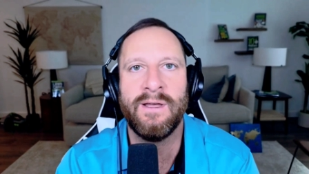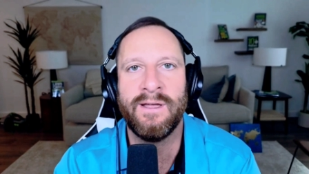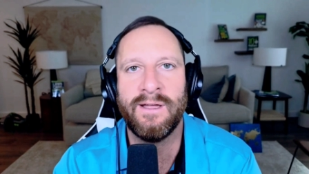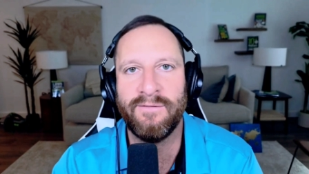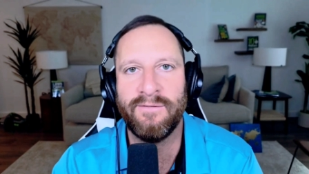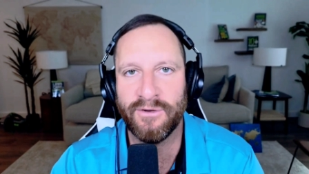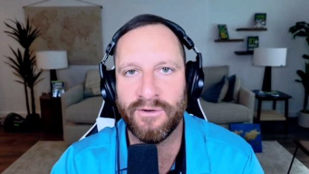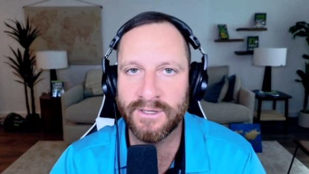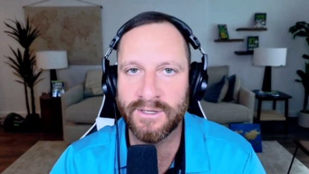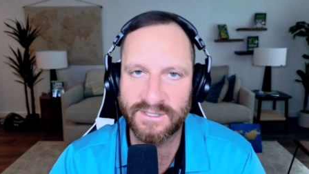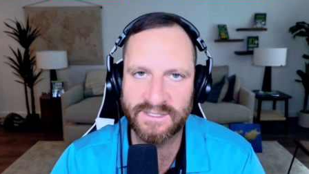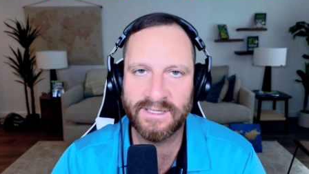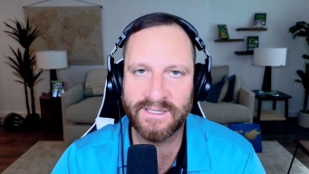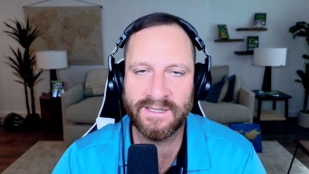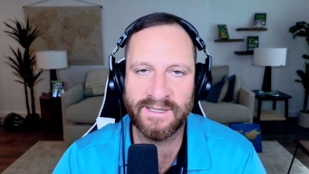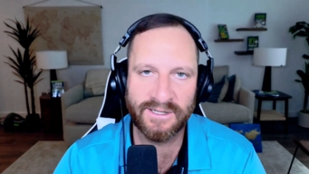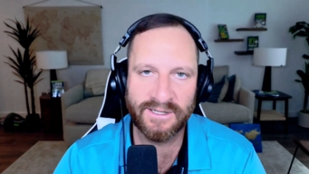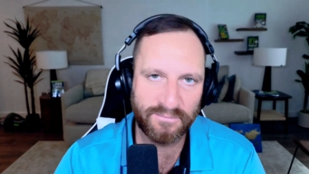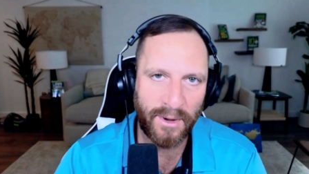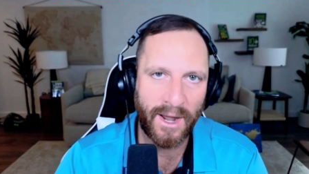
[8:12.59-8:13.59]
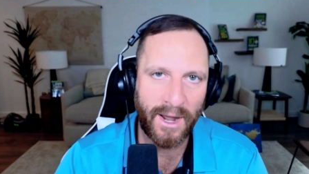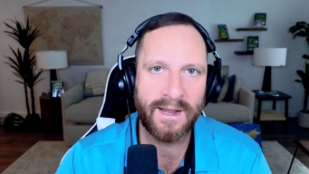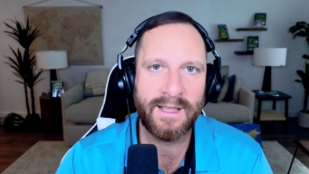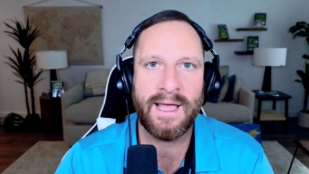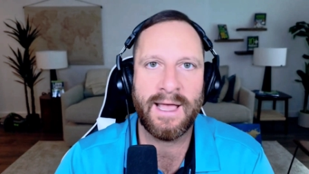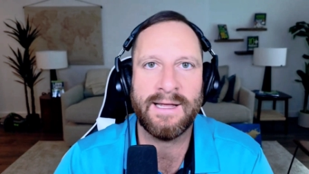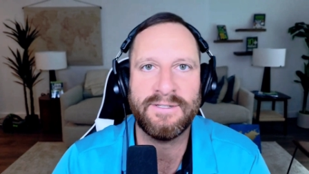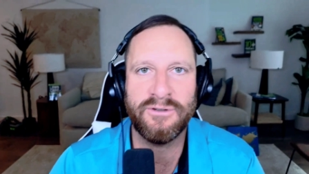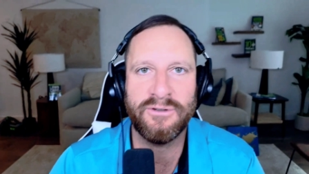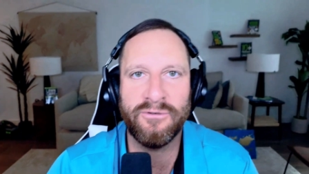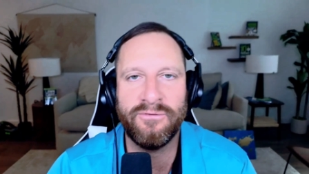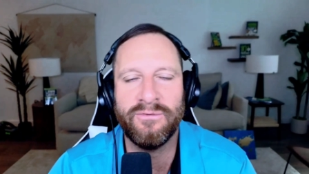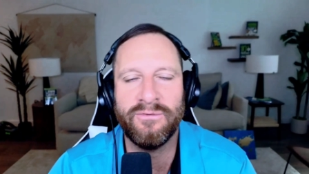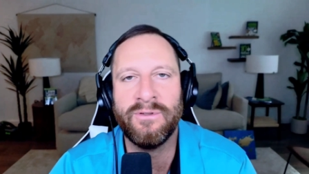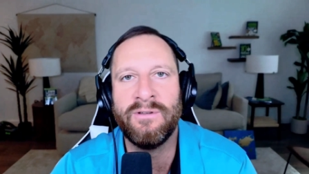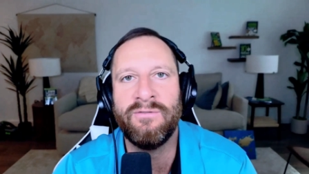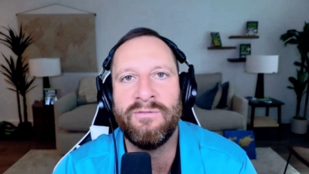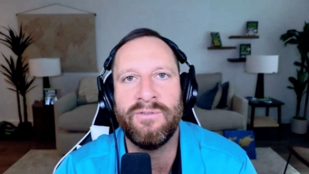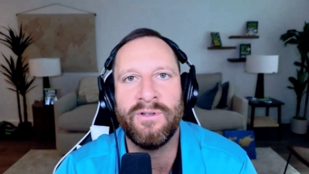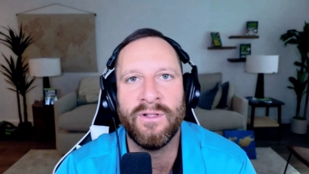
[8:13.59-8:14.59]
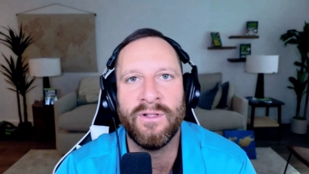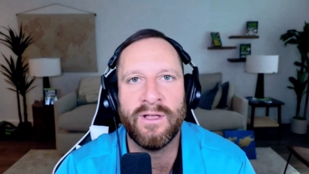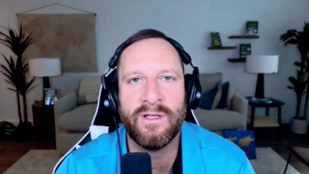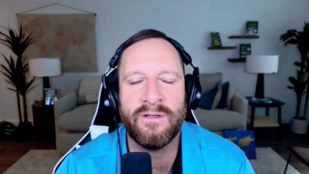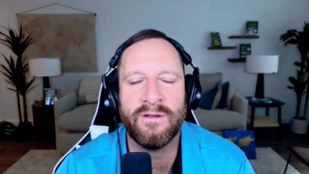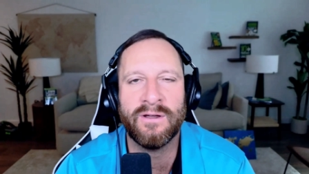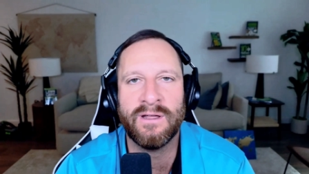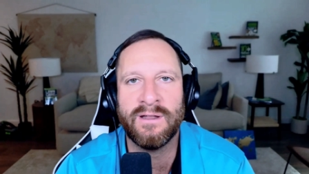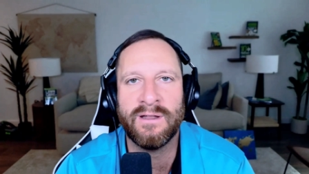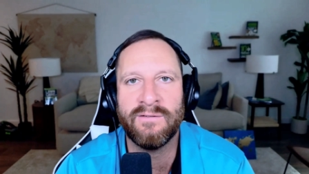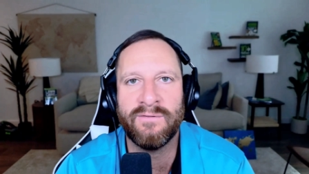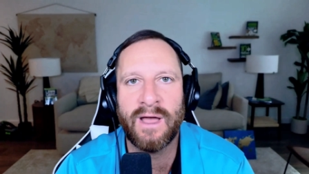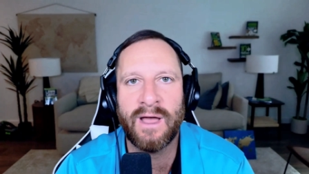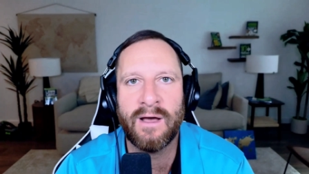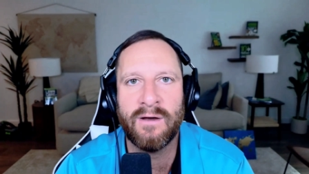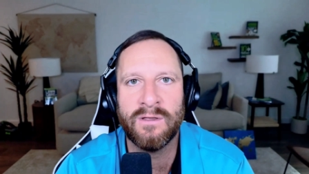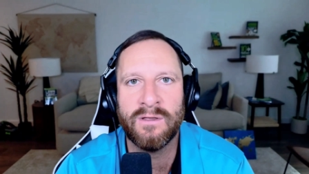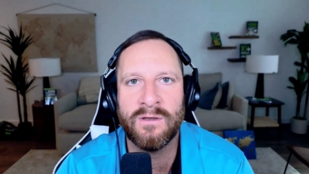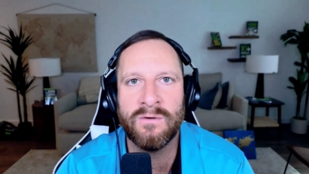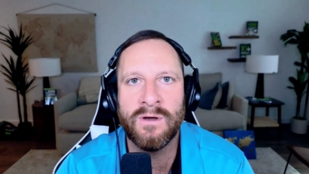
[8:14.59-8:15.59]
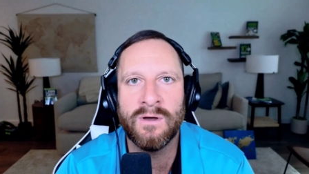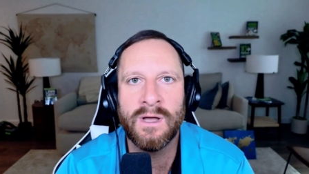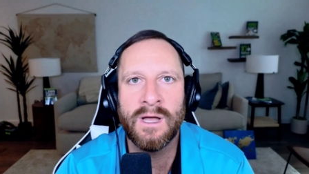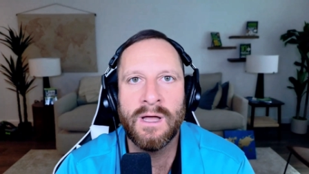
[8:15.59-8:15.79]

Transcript: If you're listening to this podcast, hopefully you feel like you're getting value.